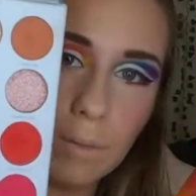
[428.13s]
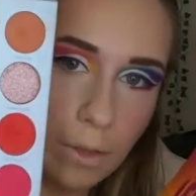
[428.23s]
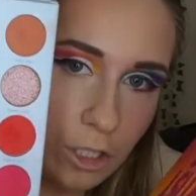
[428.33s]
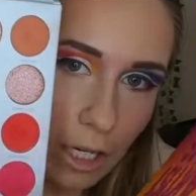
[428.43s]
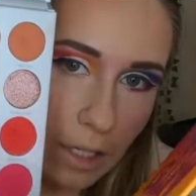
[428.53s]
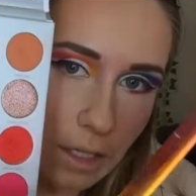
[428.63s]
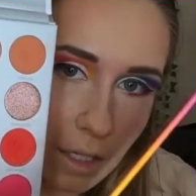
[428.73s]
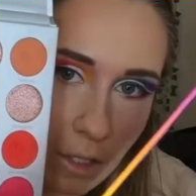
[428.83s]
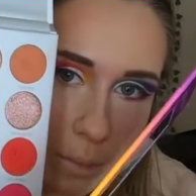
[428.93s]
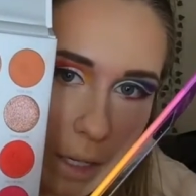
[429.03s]
from the Jaclyn
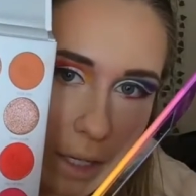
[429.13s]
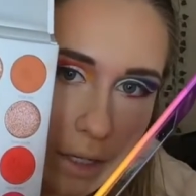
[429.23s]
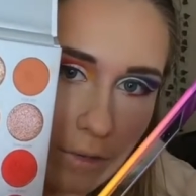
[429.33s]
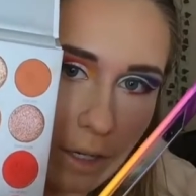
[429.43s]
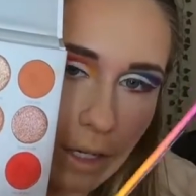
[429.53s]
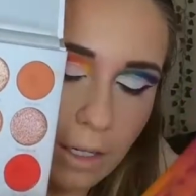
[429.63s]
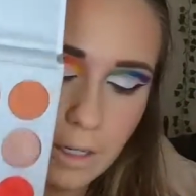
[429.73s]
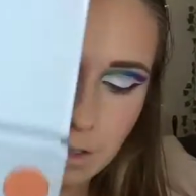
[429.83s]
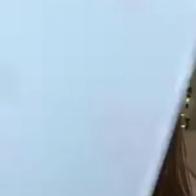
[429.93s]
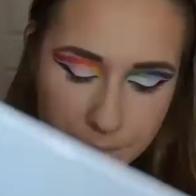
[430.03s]
Hill palette right
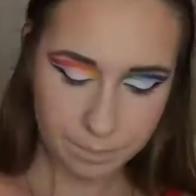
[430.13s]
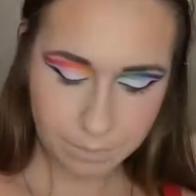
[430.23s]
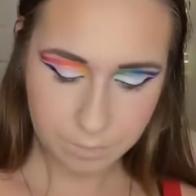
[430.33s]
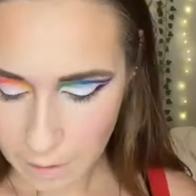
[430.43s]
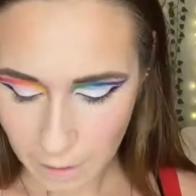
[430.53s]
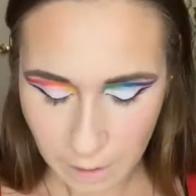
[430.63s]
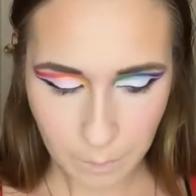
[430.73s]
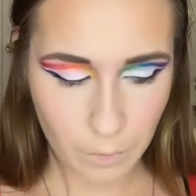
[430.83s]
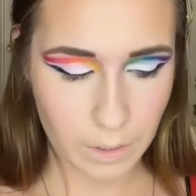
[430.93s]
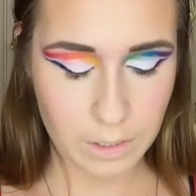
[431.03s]
here. And
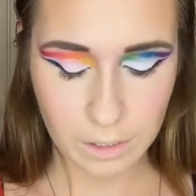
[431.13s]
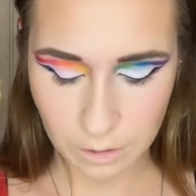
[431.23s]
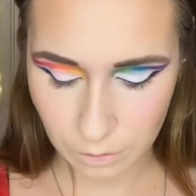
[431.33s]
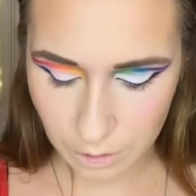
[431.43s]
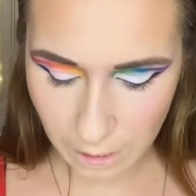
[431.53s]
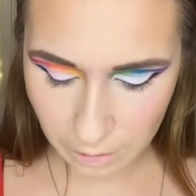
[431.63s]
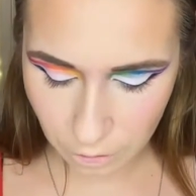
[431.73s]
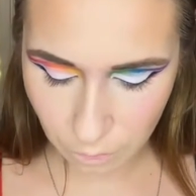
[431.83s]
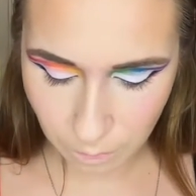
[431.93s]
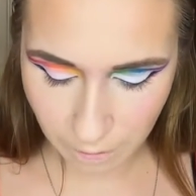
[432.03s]
I'm going to use that
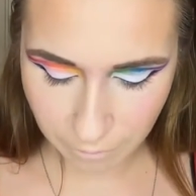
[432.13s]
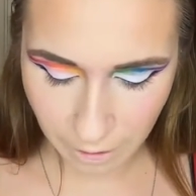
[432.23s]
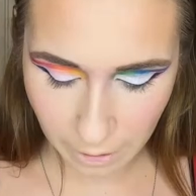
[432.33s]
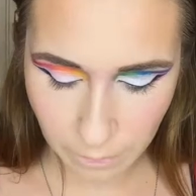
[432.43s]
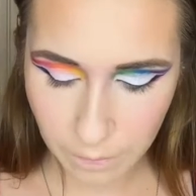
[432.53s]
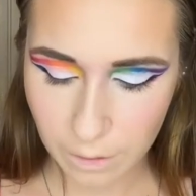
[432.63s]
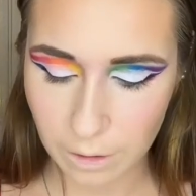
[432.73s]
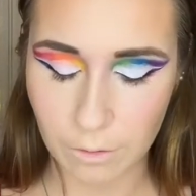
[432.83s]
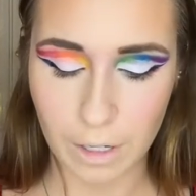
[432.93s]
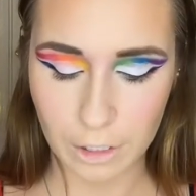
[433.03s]
to buff out
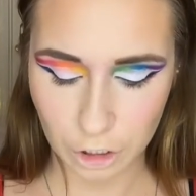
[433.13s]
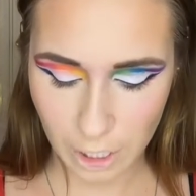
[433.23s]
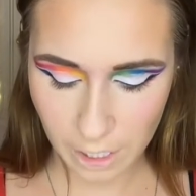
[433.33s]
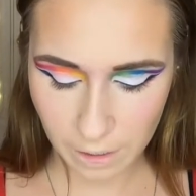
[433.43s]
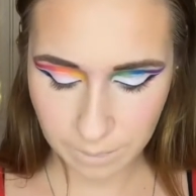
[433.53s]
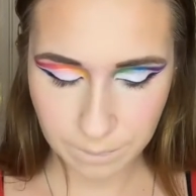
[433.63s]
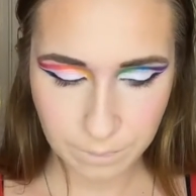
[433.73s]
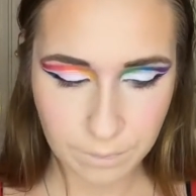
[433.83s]
the red shade.